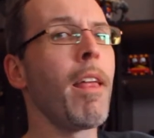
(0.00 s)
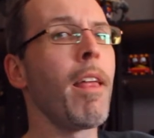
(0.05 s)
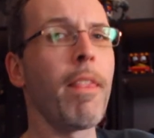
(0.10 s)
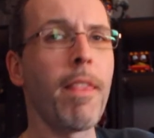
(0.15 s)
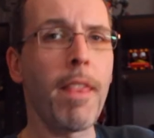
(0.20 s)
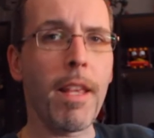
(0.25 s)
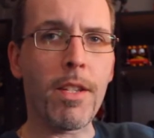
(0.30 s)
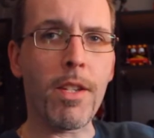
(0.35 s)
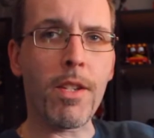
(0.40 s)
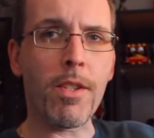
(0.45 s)

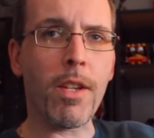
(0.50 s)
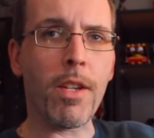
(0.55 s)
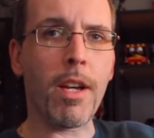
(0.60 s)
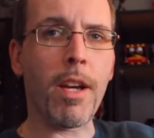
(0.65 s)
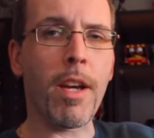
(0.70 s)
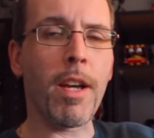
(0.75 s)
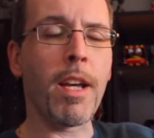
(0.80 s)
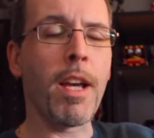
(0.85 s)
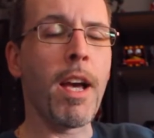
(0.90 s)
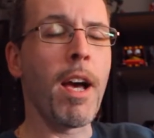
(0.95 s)
This is
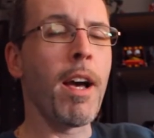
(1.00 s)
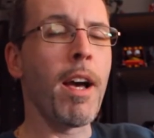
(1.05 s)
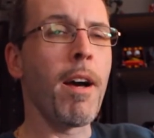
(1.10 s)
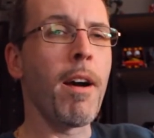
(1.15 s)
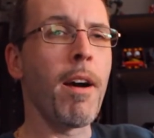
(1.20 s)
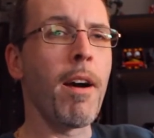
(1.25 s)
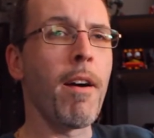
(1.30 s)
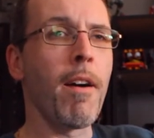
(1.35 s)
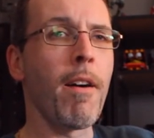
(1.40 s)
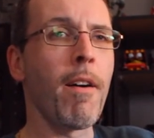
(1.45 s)
a
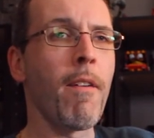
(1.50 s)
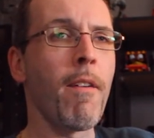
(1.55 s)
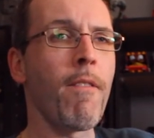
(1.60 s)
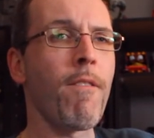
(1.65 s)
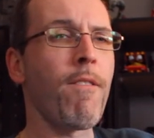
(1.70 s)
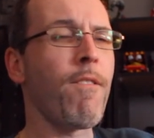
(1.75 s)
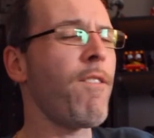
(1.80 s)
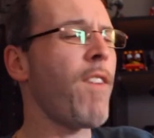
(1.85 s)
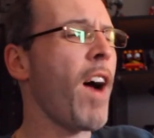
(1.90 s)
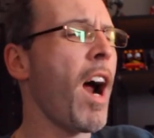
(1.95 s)

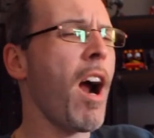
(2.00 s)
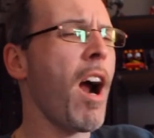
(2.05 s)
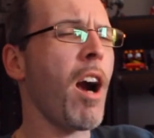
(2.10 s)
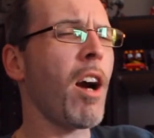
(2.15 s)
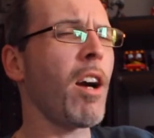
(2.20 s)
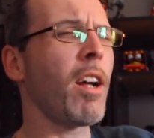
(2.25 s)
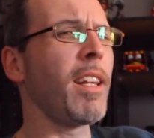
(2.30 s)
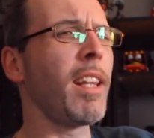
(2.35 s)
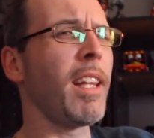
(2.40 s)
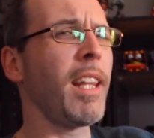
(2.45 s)

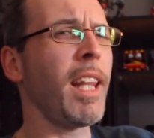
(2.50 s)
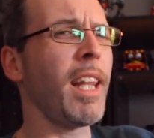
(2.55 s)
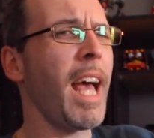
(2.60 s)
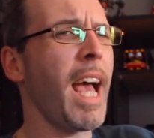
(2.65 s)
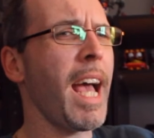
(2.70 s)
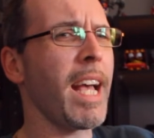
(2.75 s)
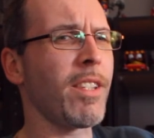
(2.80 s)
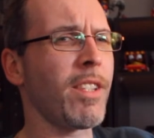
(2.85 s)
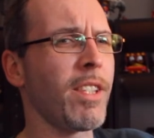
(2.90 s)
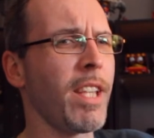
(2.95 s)
far
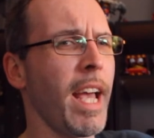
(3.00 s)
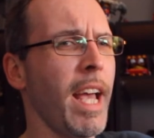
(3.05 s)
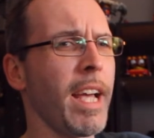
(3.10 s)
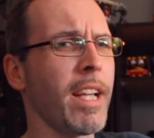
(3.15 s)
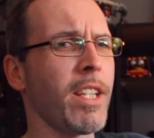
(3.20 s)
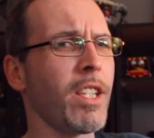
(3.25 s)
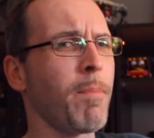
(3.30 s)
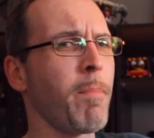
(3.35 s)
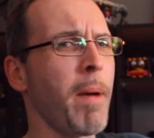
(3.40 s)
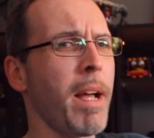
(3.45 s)
less
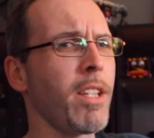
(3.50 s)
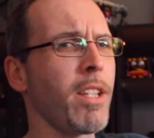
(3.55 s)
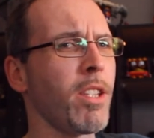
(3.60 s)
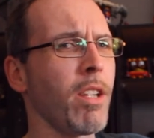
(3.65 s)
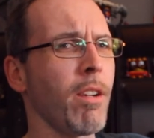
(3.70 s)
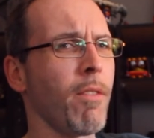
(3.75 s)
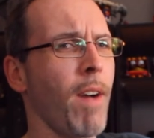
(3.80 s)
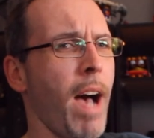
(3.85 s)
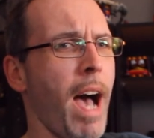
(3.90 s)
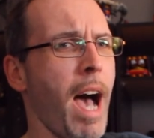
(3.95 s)

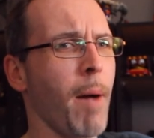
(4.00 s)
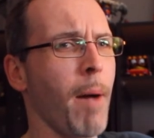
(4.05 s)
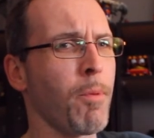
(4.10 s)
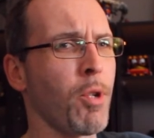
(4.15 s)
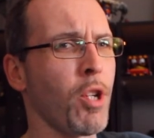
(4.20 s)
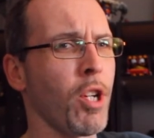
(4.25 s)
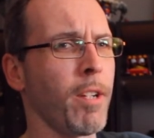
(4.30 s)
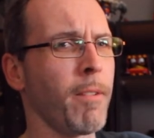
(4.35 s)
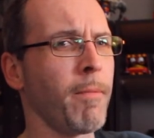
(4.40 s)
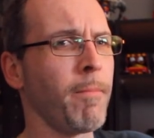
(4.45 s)
expensive
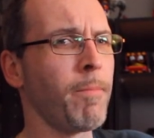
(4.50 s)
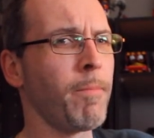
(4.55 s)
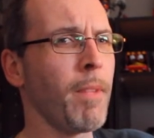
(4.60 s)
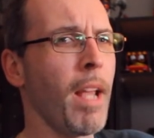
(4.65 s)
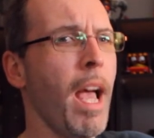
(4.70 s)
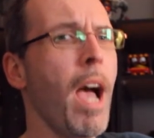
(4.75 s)
option